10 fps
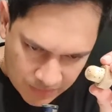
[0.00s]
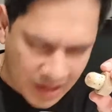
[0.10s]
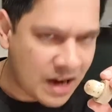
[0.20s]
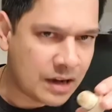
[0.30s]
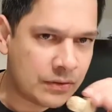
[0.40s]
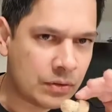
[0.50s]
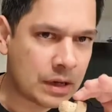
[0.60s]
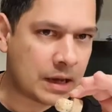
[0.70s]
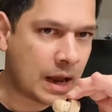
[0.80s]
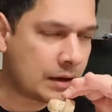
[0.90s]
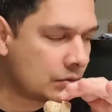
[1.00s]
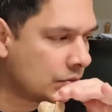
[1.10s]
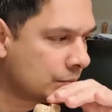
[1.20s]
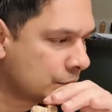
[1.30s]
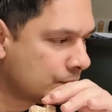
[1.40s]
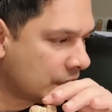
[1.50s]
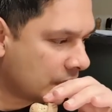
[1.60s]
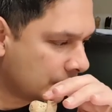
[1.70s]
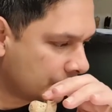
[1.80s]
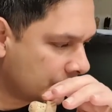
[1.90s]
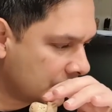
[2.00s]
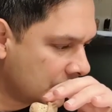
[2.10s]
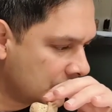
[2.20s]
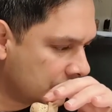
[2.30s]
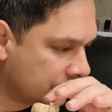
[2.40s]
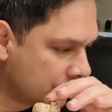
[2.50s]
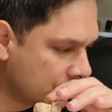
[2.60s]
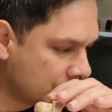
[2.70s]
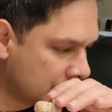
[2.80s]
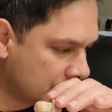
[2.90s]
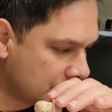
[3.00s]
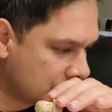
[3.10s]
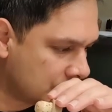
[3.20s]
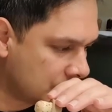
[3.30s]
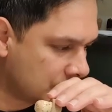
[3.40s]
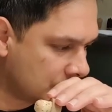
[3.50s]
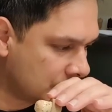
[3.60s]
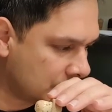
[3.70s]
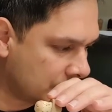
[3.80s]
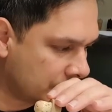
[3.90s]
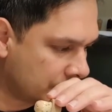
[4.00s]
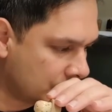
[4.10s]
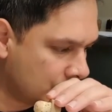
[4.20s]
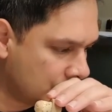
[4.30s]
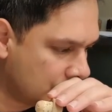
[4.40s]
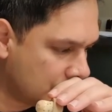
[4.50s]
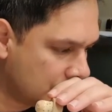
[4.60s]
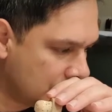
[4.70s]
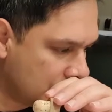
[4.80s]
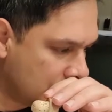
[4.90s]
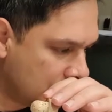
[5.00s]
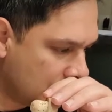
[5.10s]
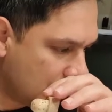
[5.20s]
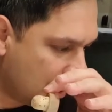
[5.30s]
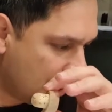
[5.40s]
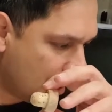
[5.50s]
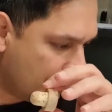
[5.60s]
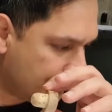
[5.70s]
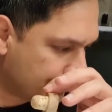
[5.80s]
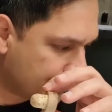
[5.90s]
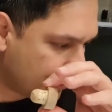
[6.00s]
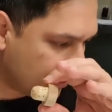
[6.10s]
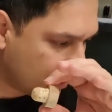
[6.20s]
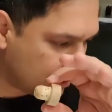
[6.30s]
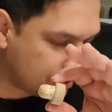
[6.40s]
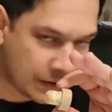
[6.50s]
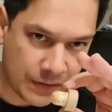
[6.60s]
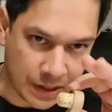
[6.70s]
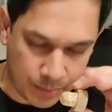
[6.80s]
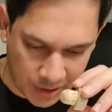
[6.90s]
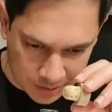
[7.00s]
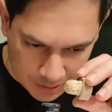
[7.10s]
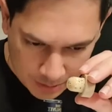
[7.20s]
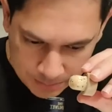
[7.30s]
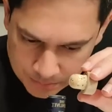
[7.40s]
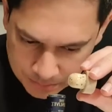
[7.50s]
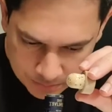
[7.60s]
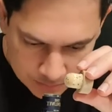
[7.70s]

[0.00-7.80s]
Kind of what can almost pick up the fruitiness and the fruit. Definitely can pick that up.